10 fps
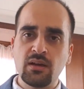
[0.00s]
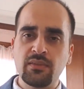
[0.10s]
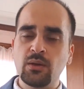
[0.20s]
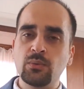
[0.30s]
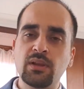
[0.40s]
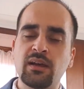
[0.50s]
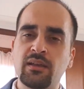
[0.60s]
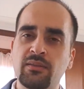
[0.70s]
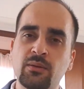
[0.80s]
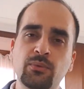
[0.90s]
They
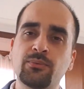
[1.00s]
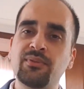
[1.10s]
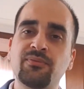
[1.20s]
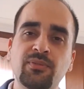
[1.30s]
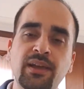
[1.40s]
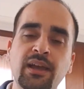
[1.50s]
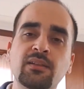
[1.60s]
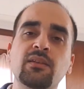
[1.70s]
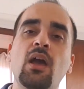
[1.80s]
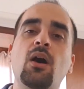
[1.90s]
would
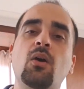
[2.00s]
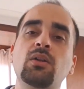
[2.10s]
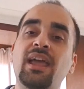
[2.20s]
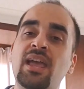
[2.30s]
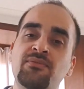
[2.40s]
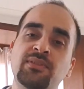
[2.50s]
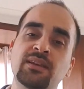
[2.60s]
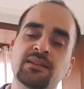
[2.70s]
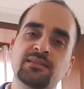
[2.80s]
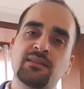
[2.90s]
reflect on
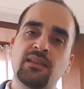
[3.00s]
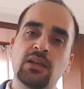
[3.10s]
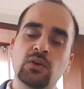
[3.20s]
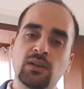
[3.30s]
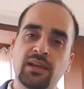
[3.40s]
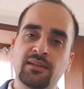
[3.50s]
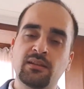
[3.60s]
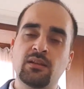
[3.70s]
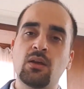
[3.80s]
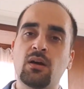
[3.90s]
evidence that they
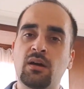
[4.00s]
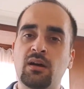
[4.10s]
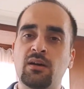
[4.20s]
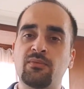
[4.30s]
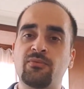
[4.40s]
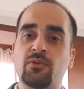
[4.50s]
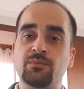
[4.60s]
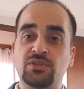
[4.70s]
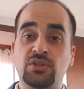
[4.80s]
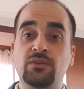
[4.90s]
collected
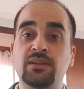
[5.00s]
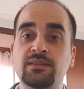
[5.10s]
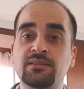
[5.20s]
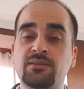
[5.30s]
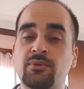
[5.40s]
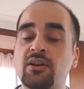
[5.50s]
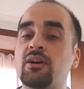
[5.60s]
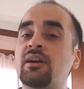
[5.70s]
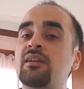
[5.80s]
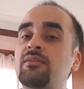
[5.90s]
from students
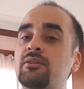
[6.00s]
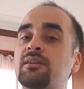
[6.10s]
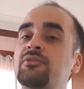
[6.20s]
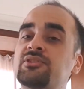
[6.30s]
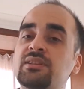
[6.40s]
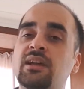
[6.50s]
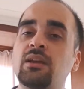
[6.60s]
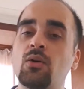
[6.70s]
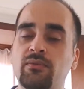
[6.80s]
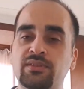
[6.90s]
regarding their
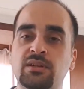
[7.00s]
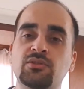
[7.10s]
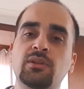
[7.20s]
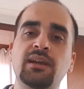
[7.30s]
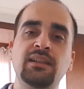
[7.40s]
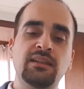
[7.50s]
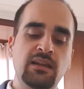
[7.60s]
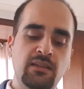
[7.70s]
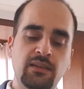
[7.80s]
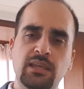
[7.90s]
understanding of the central
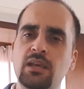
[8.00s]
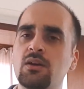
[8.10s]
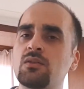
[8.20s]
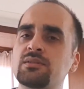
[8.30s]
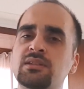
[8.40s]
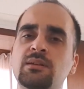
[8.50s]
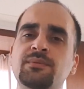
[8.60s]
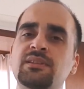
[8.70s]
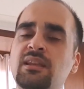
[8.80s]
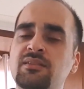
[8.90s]
idea, the key
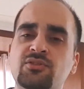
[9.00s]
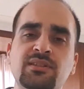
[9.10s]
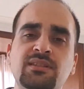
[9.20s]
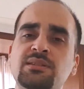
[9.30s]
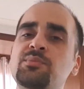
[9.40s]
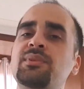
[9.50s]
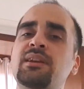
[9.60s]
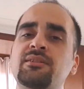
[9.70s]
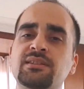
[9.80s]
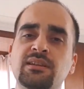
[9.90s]
concepts, the
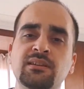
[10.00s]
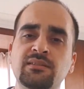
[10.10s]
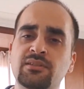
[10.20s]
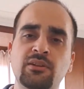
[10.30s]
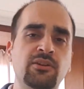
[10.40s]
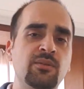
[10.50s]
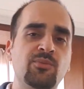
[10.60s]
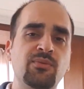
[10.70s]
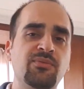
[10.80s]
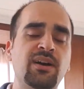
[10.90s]
transdisciplinary skills, the learner
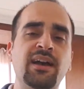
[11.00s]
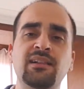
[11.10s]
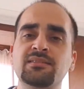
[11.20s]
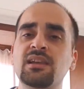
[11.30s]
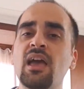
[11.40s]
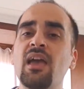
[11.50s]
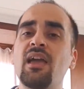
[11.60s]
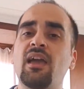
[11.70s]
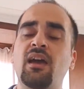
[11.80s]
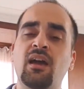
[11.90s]
profiles,
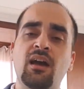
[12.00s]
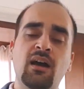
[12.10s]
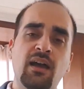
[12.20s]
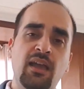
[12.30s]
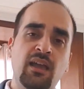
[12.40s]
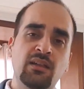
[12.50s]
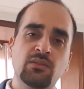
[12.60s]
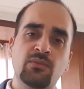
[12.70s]
and